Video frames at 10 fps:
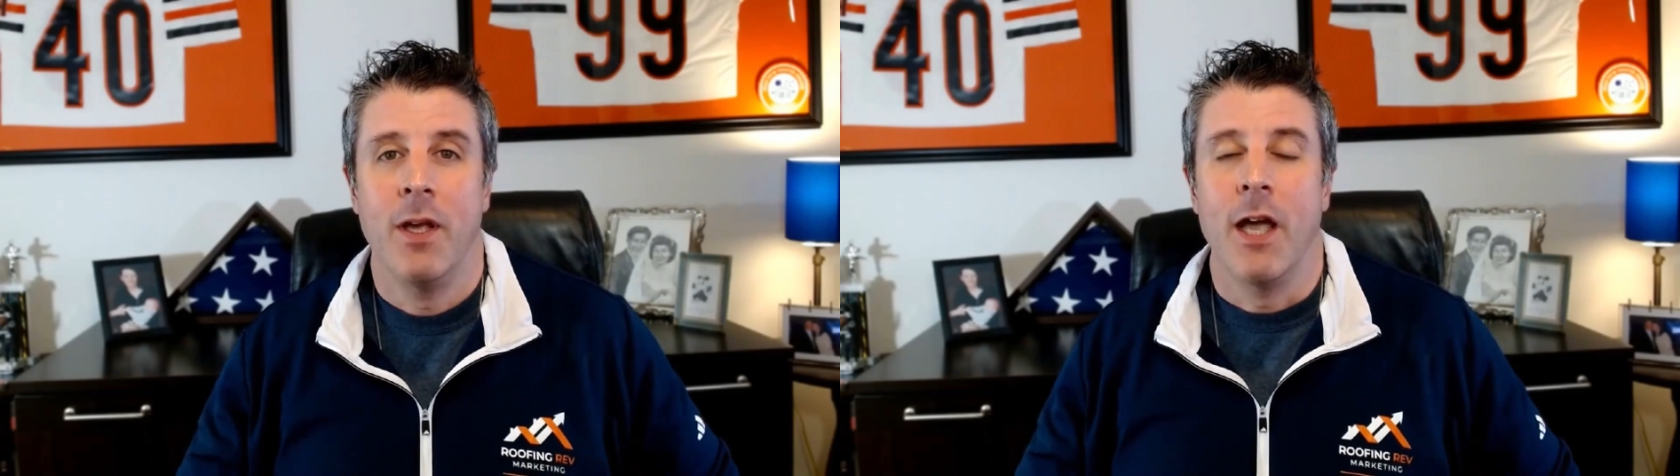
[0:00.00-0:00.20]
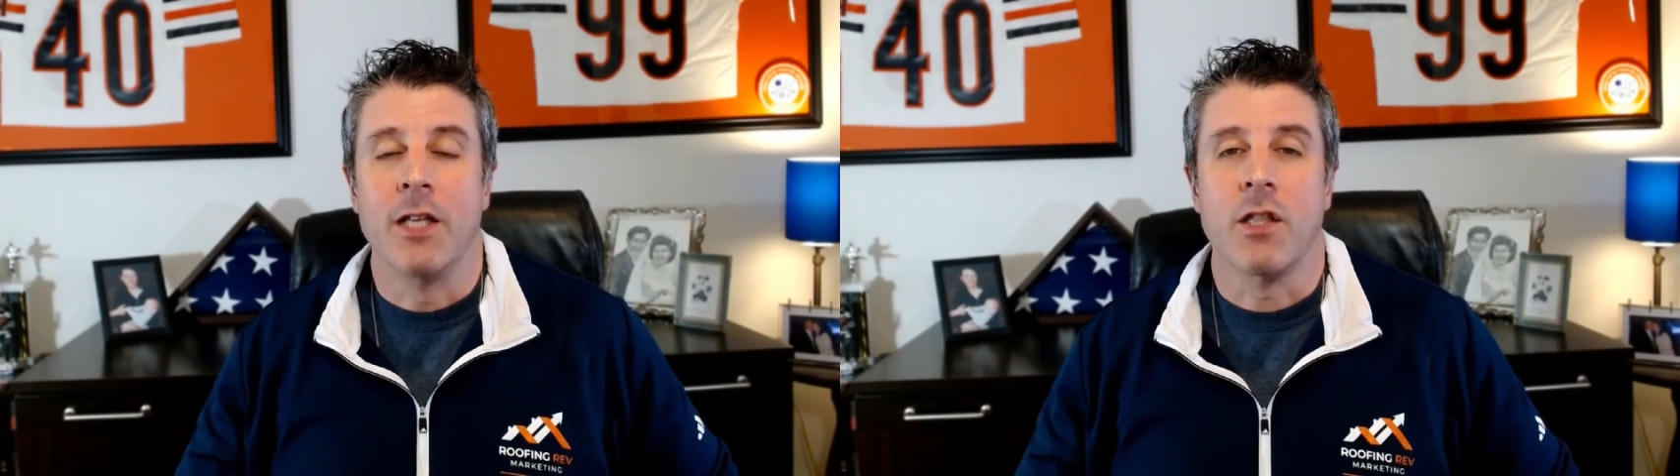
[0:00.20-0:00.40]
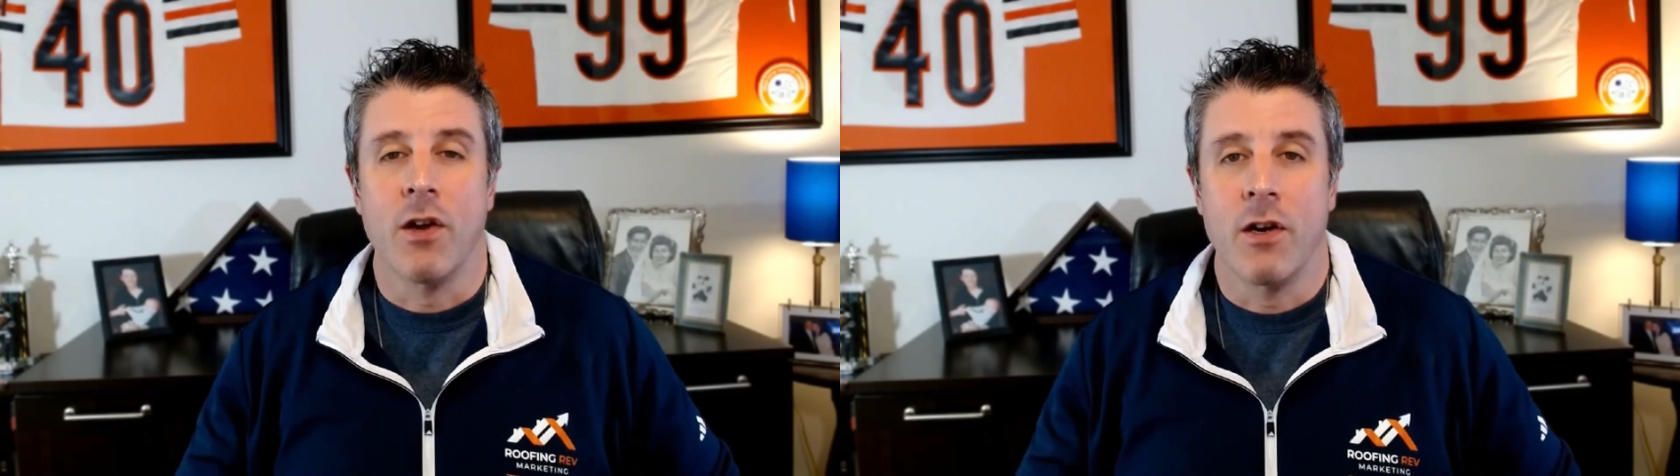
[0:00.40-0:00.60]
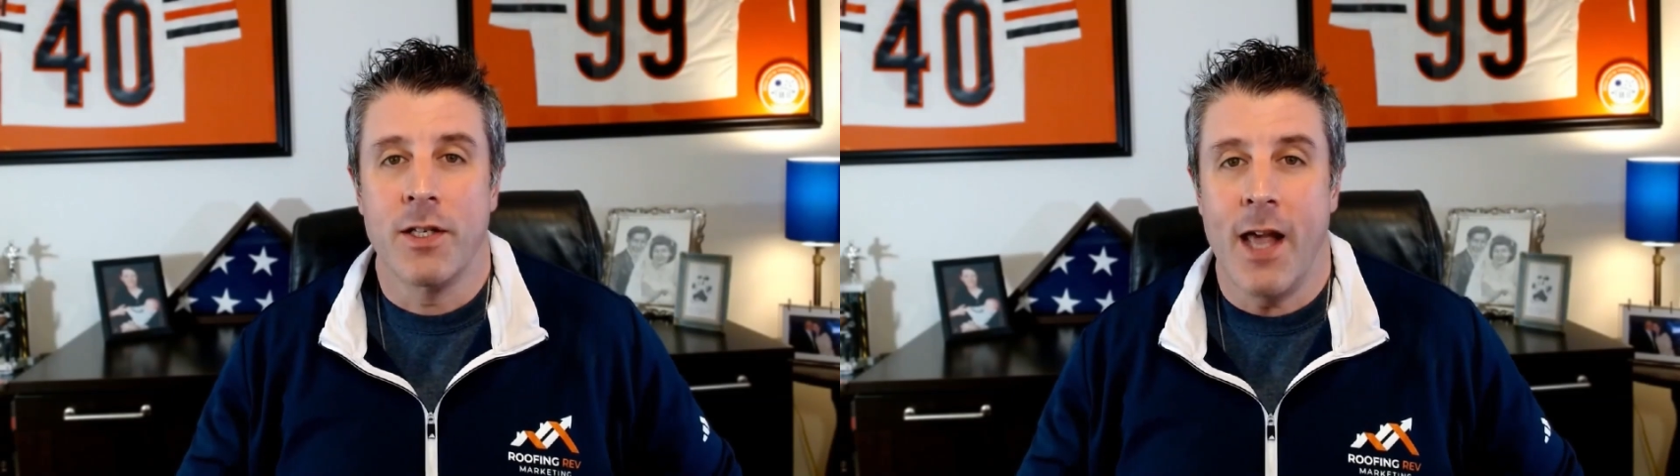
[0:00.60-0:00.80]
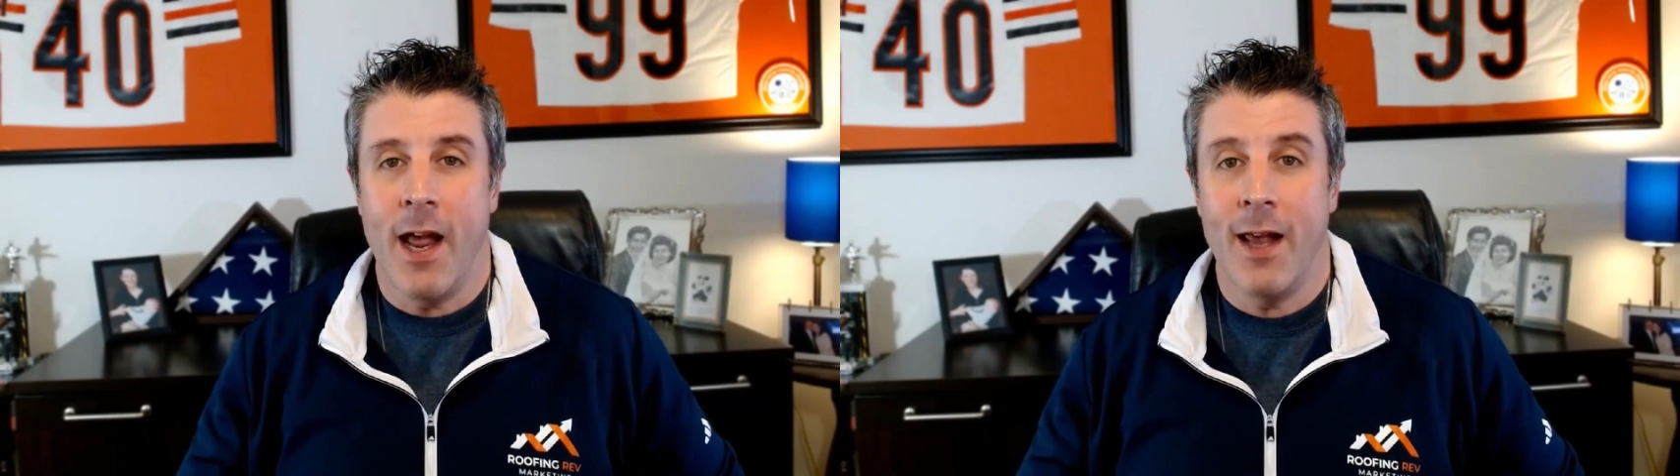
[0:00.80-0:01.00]
It's
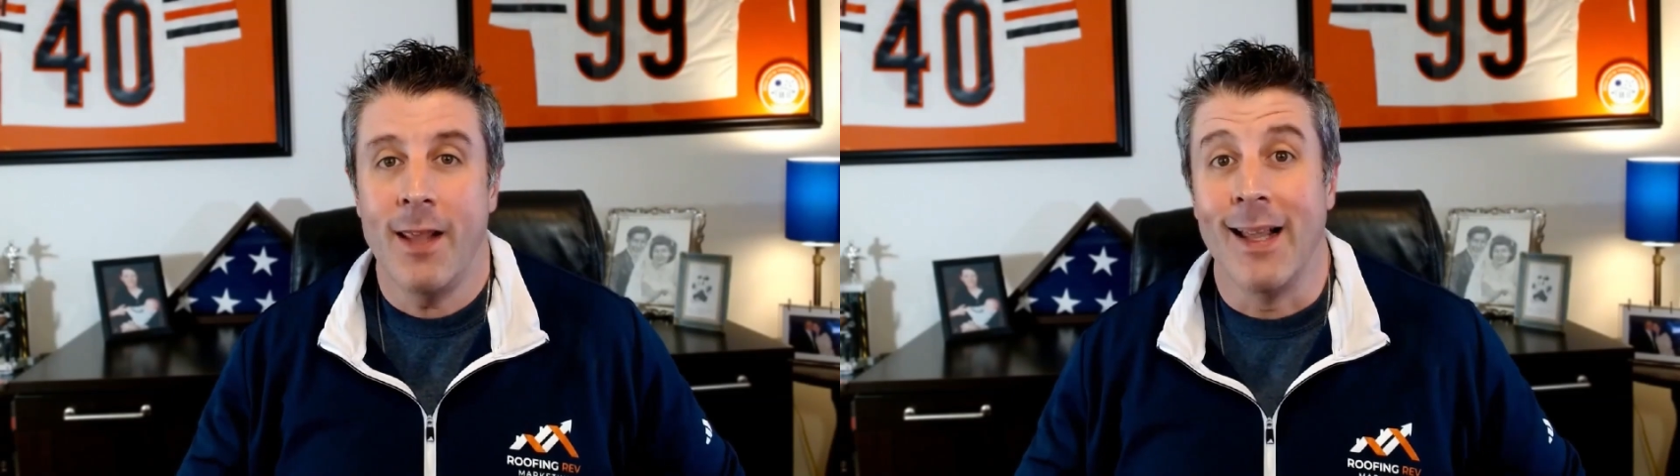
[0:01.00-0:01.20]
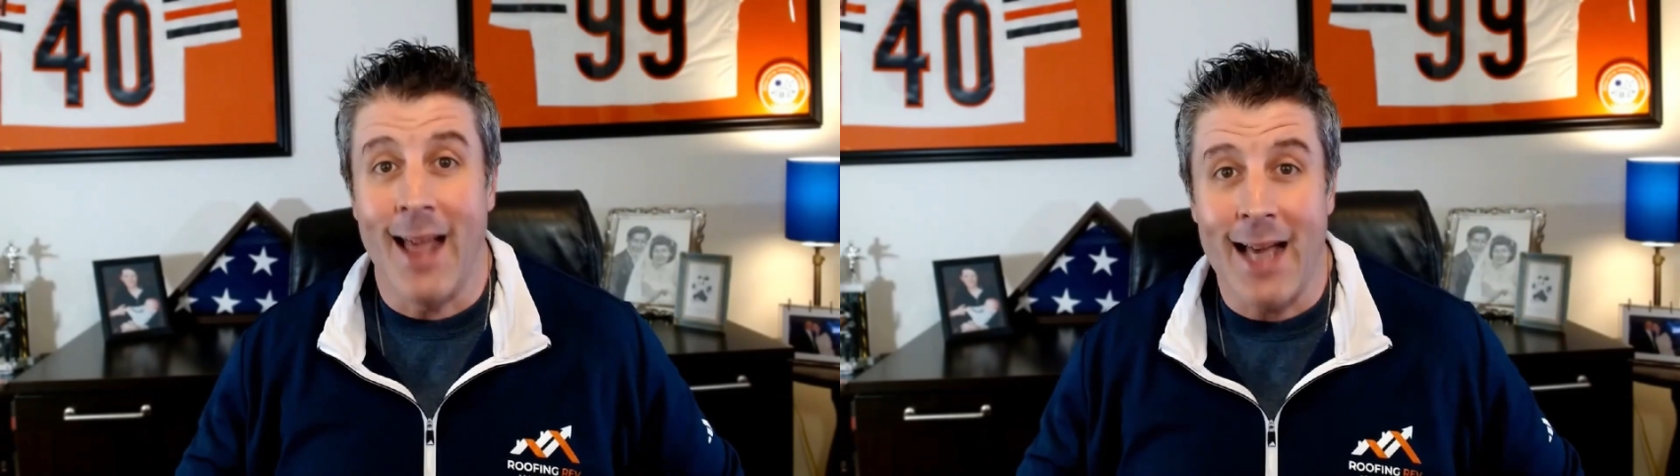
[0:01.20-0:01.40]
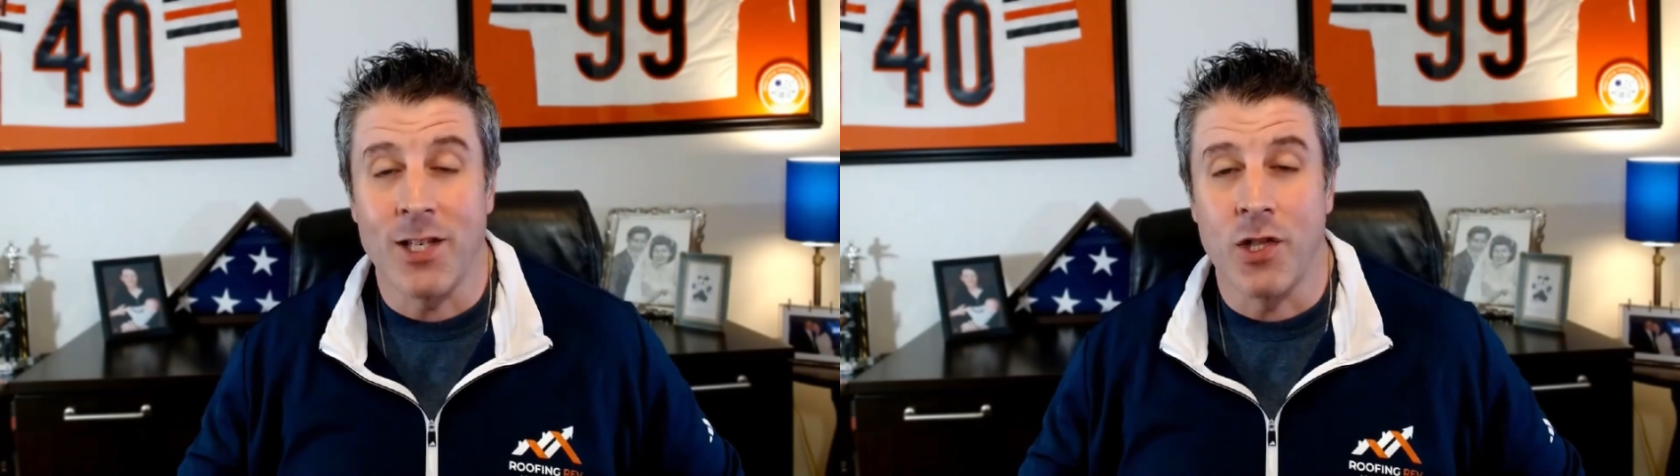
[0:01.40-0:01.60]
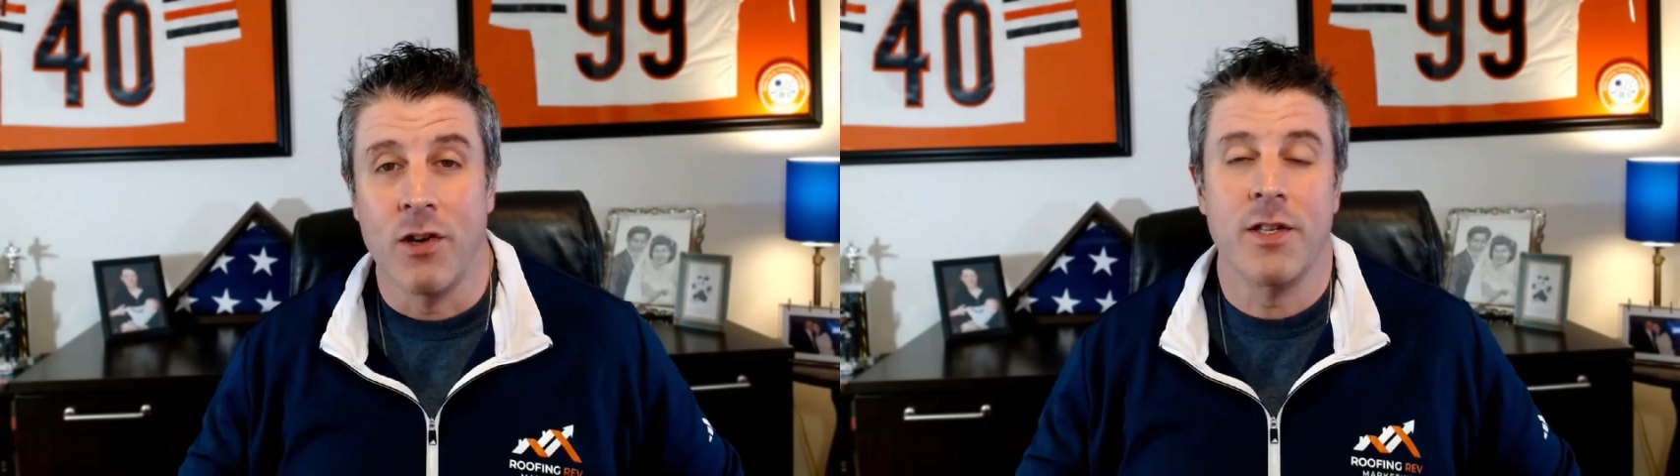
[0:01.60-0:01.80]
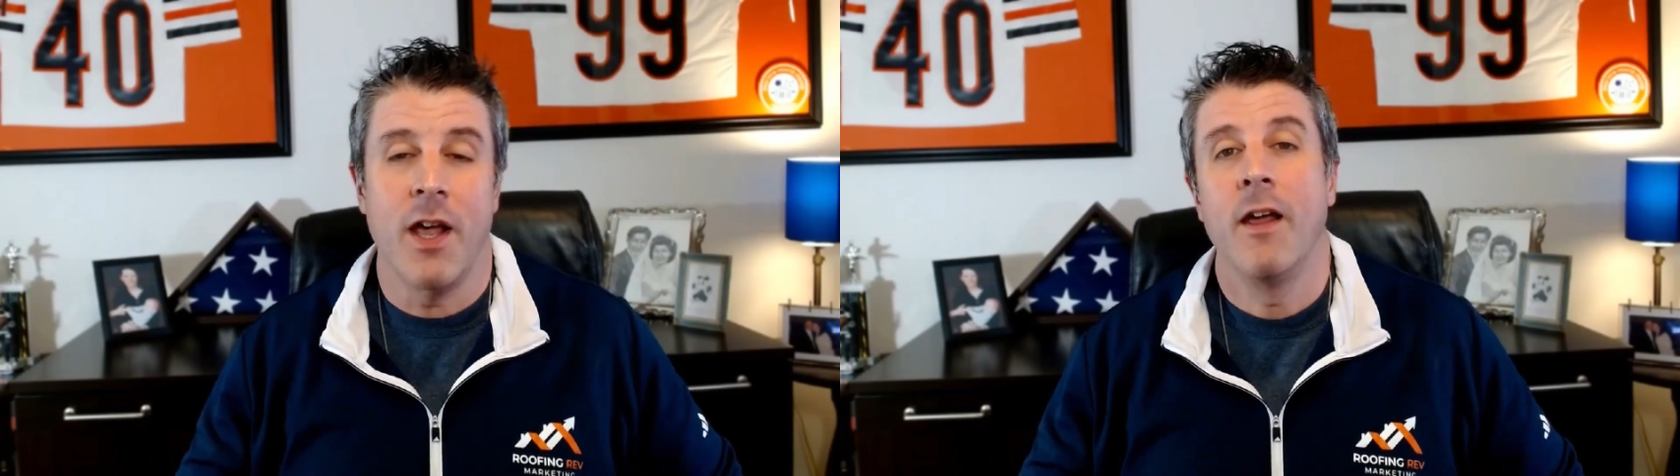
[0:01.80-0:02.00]
Thursday, the last
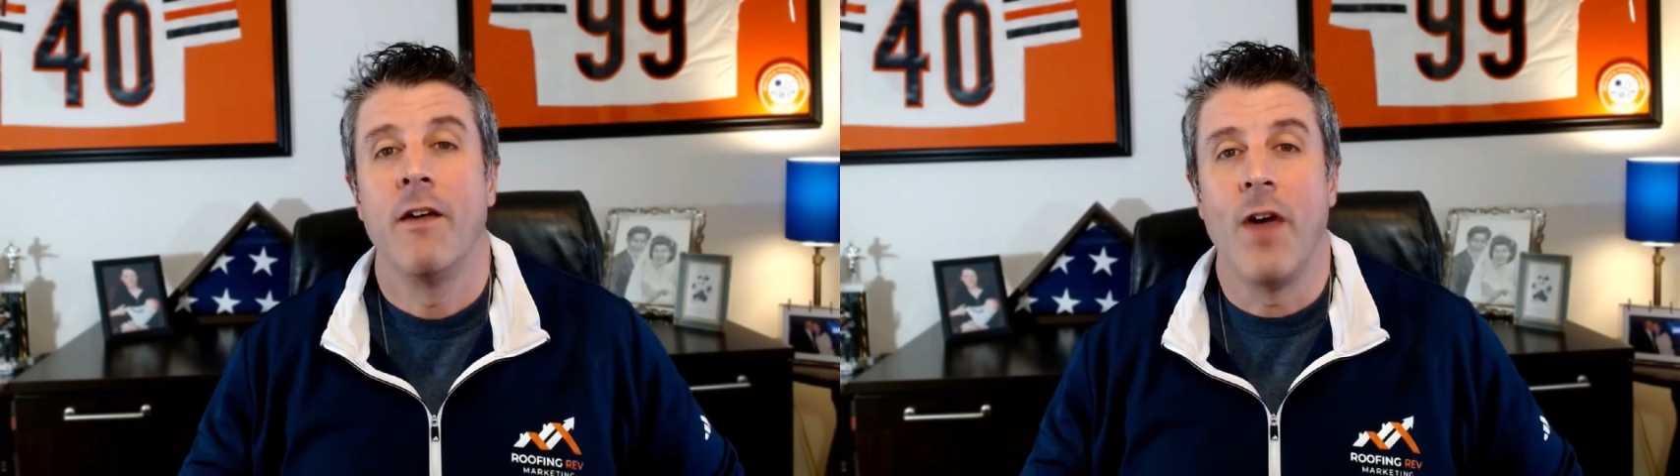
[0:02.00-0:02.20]
Thursday,